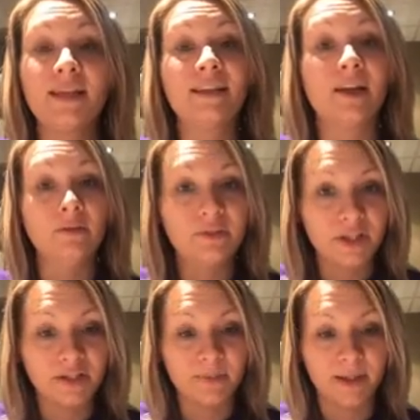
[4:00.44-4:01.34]

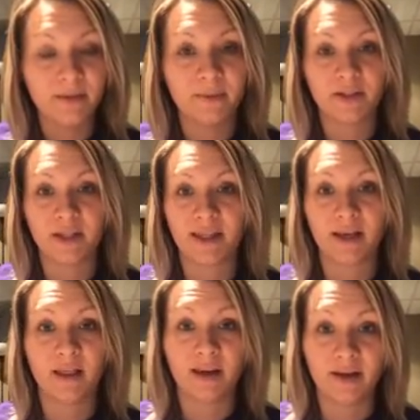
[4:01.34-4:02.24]
self-judgment, which I
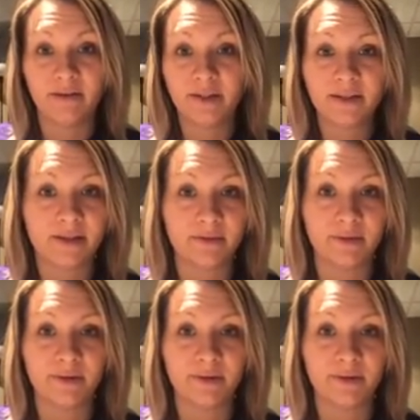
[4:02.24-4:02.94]
think a lot of us